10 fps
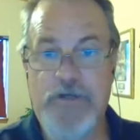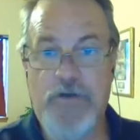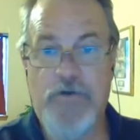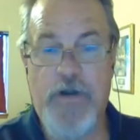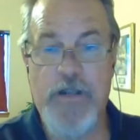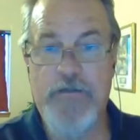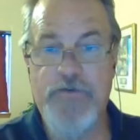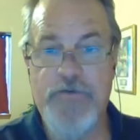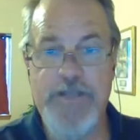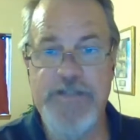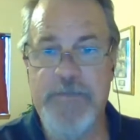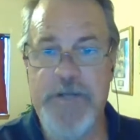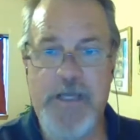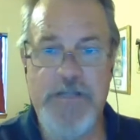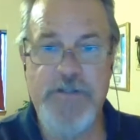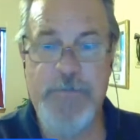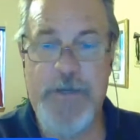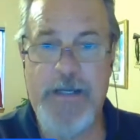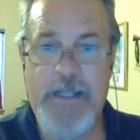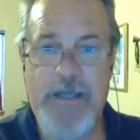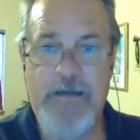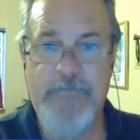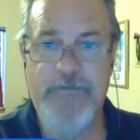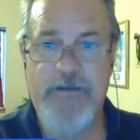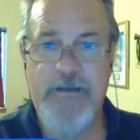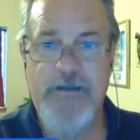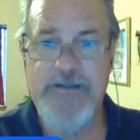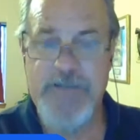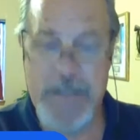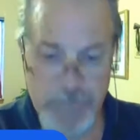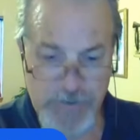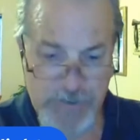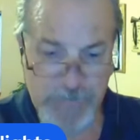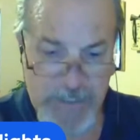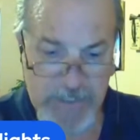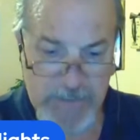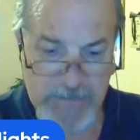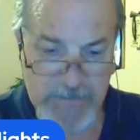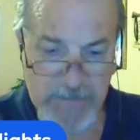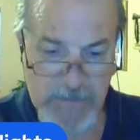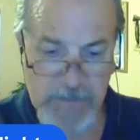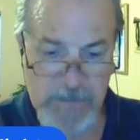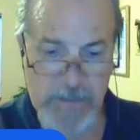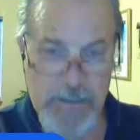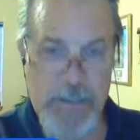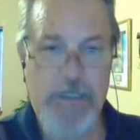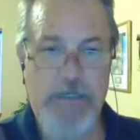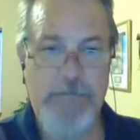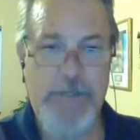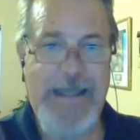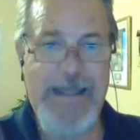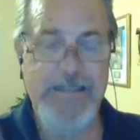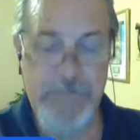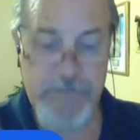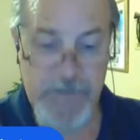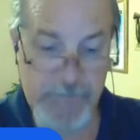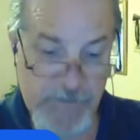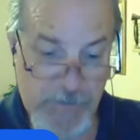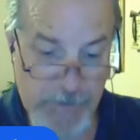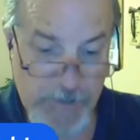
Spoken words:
create dress up nights, you might have discipleship nights, but add some theme nights. So I'm going